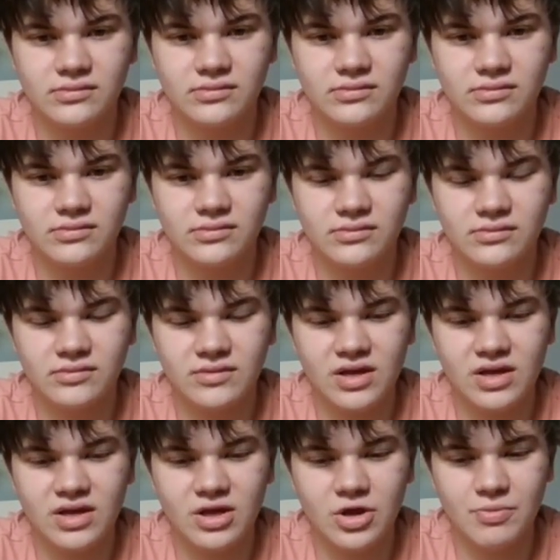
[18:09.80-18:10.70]
Uh,
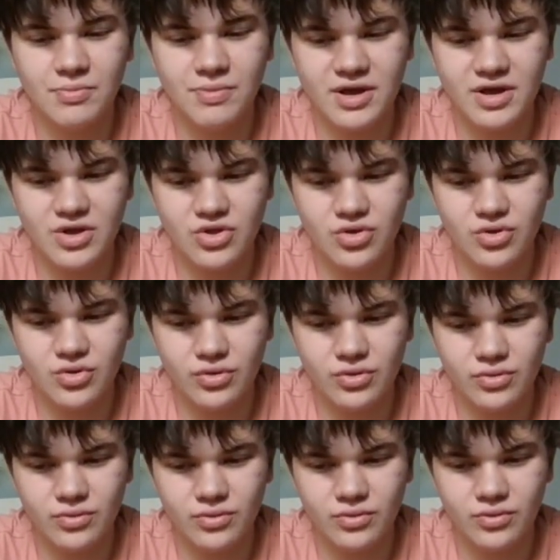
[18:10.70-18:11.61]
hello,
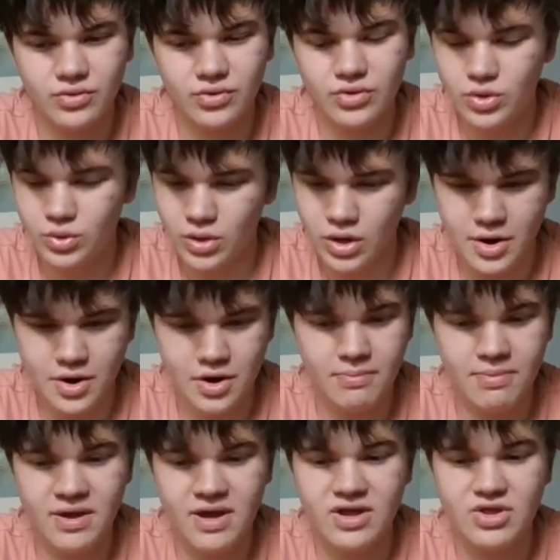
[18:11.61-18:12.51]
Banjo. You
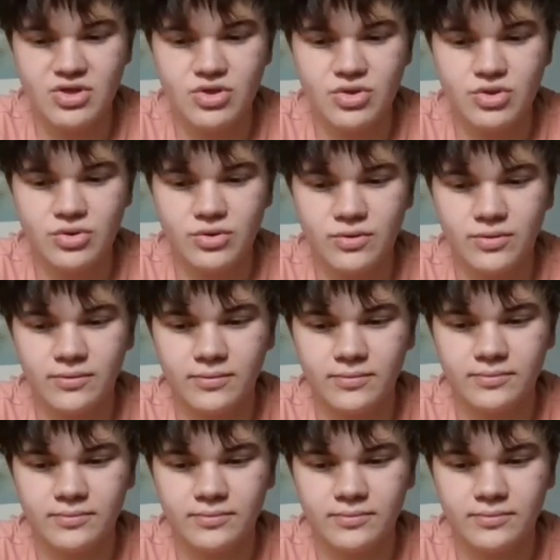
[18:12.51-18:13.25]
are a Banjo.